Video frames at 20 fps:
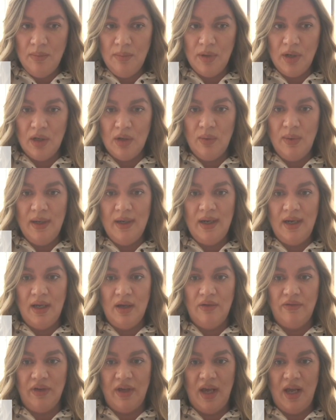but I quickly
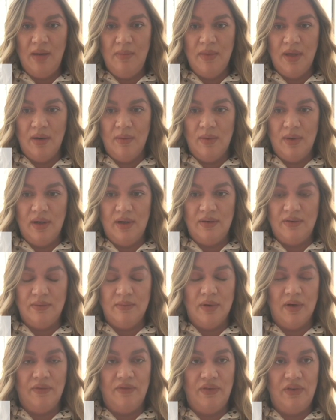overcame that when
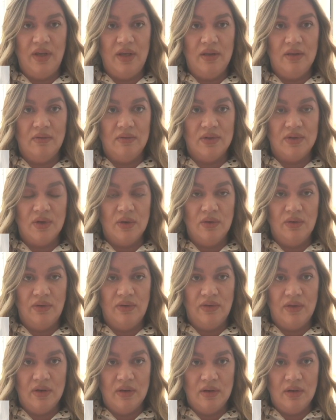I've seen the
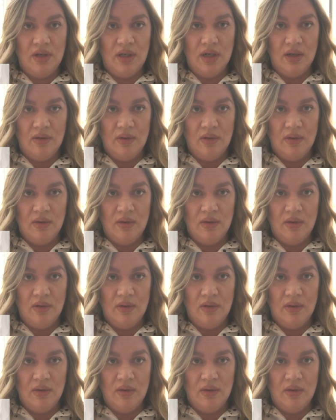results that